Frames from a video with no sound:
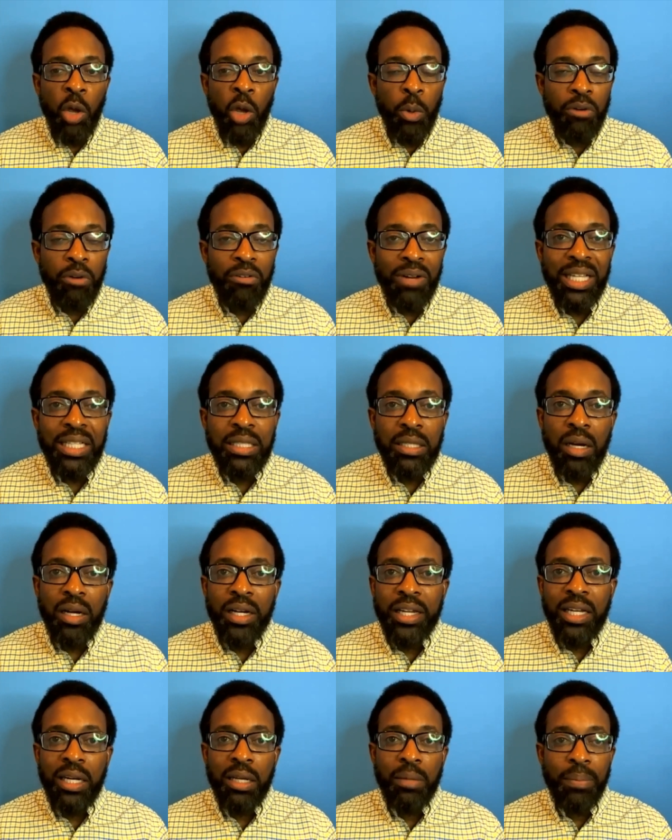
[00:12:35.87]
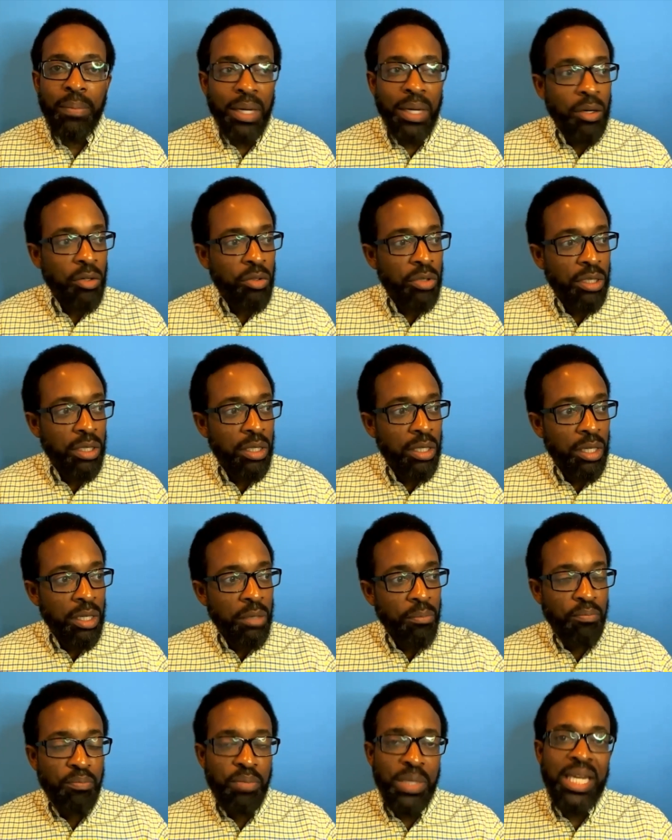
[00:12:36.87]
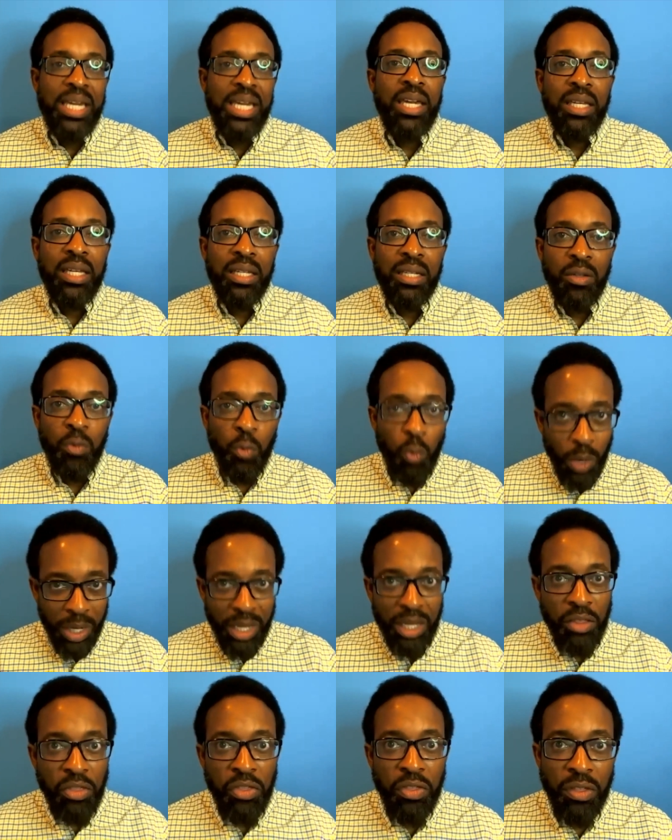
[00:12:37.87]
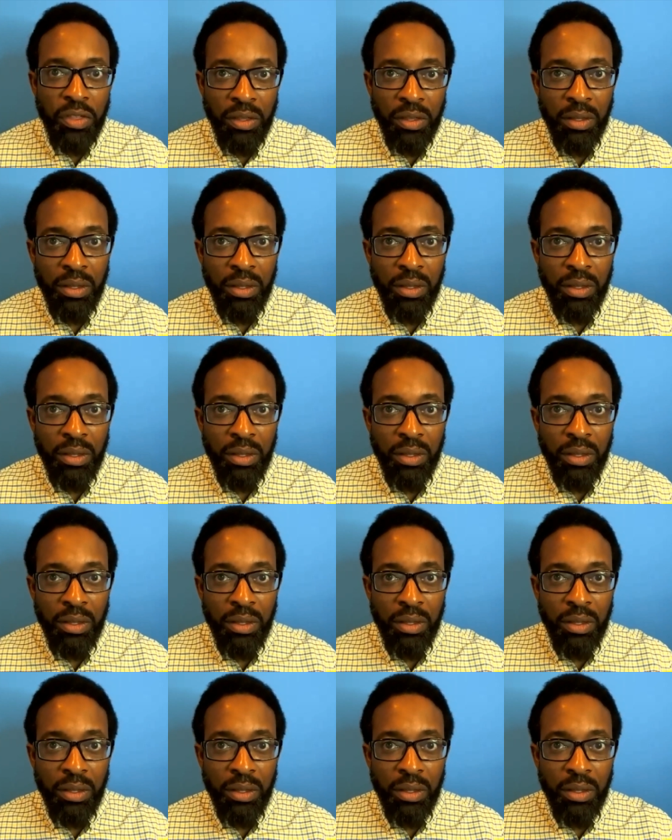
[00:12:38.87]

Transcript: we're really talking about being with,